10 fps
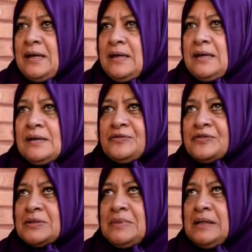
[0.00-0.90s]

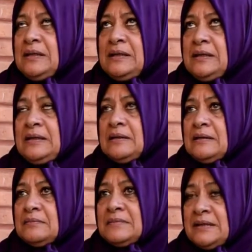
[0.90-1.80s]
Way after
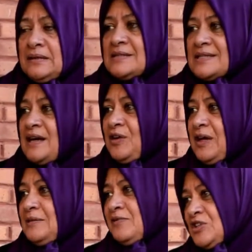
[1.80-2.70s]
many years,
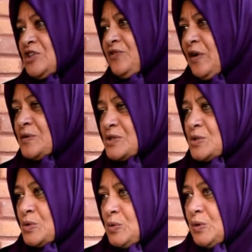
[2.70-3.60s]
I eventually
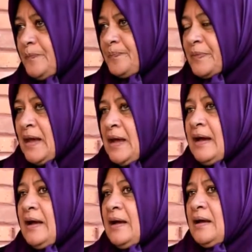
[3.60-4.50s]
found a school.
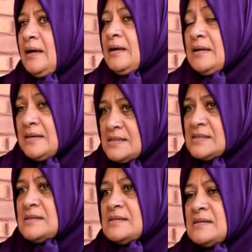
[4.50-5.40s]
And
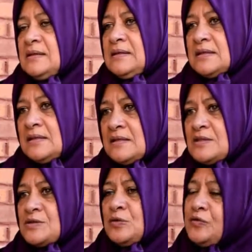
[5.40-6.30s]
yes, I
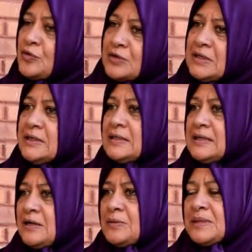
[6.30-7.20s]
attended the schools of
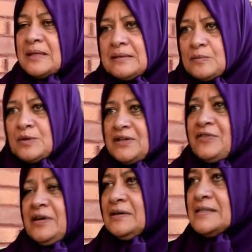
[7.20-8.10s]
Quran and Arabic and
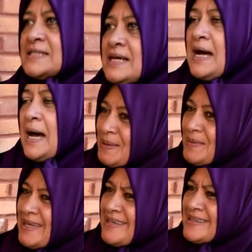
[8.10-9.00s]
whatever else.
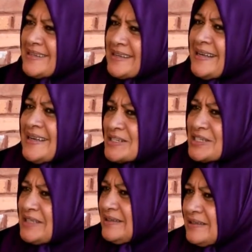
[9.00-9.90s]
It did
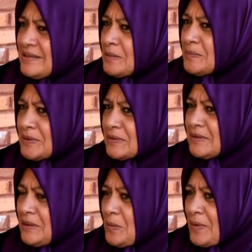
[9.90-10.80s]
clash in a little
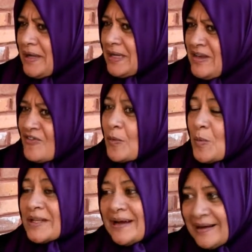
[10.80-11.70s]
bit in a way
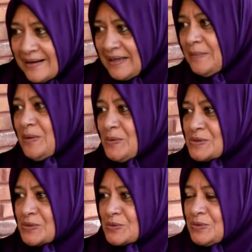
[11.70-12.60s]
from what I
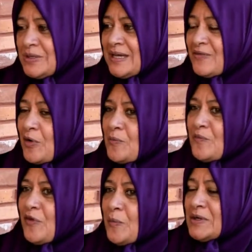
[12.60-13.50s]
am used to,
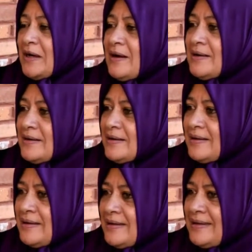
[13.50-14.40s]
from what
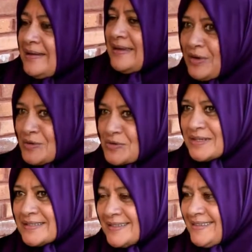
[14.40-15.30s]
I
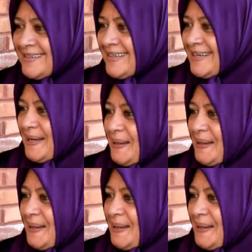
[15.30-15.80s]
follow, should I say?